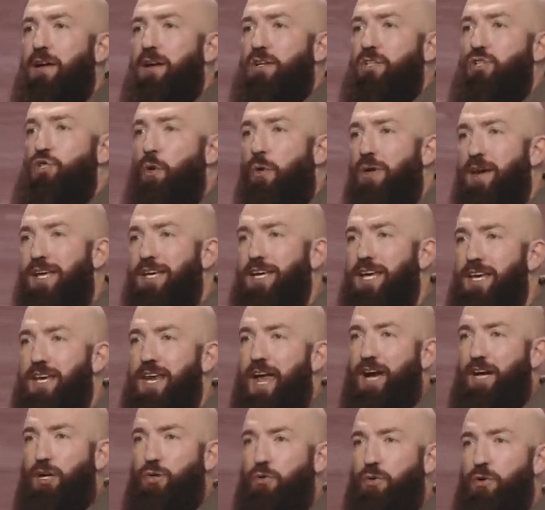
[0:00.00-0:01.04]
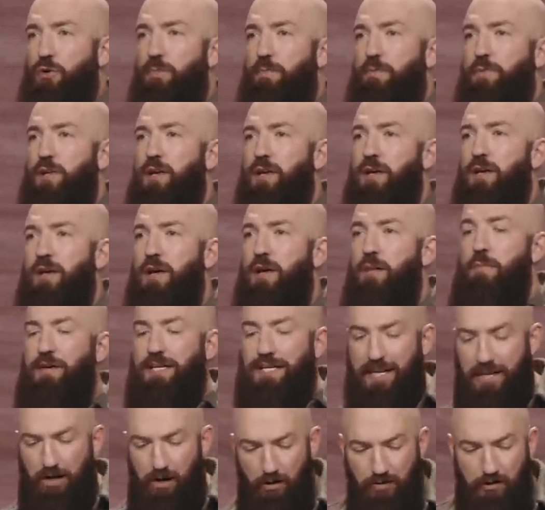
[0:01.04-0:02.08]
join a Connect group,
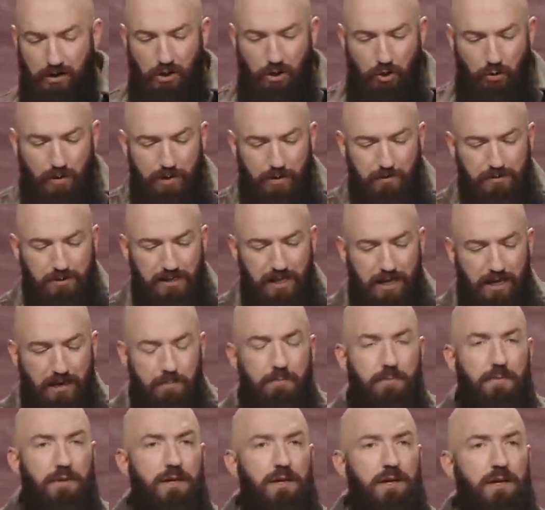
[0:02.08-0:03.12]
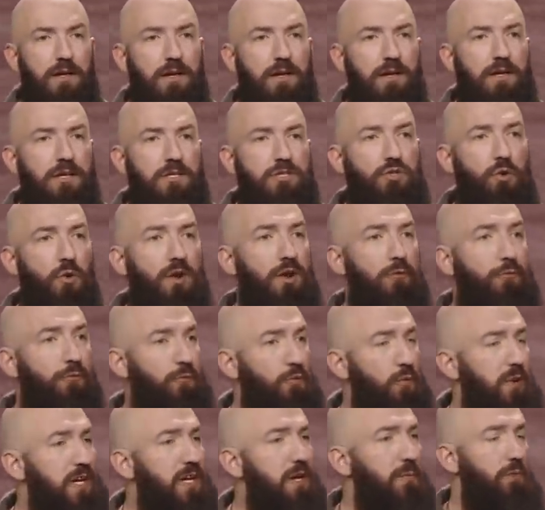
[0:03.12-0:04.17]
get on the Dream Team, join a
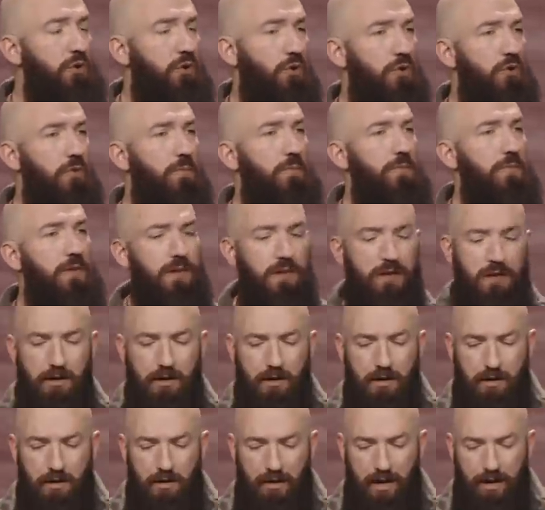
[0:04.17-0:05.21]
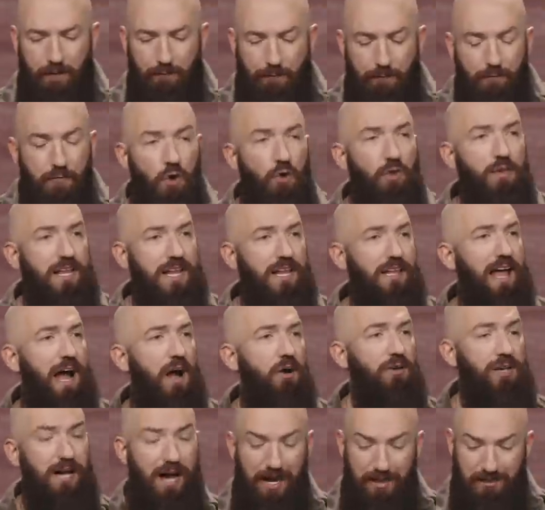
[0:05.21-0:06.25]
Freedom group, and fully allow
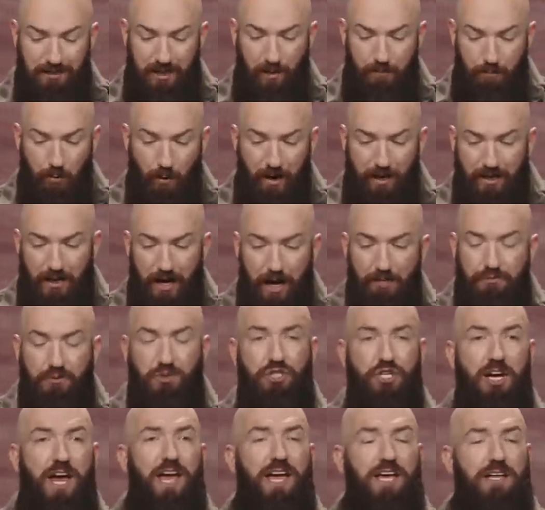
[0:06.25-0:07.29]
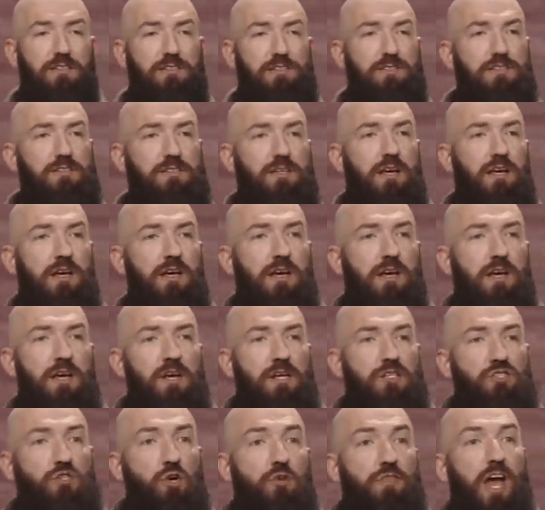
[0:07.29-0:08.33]
God to break off chains
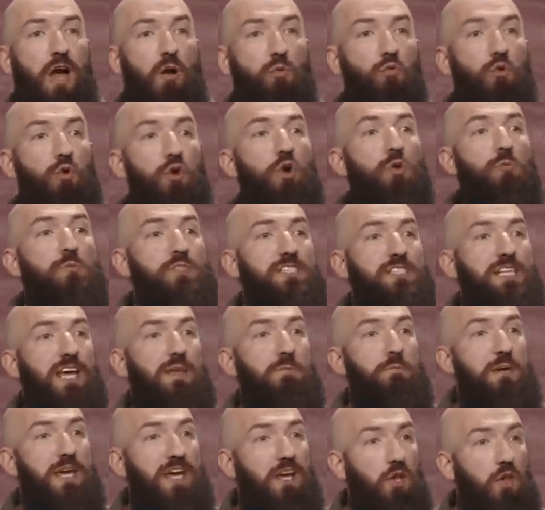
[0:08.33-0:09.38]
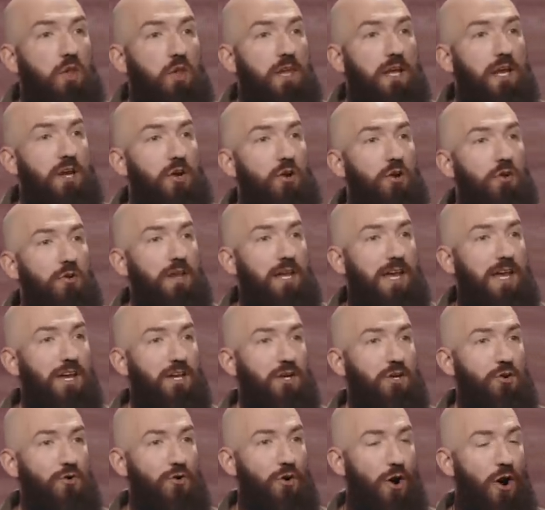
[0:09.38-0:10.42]
so that rooms can be cleared in
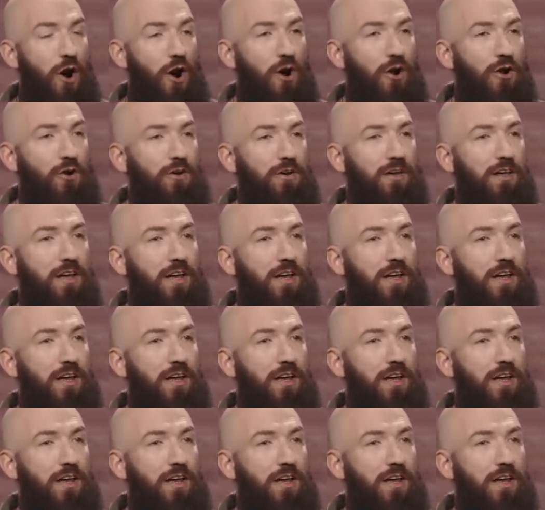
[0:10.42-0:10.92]
your heart,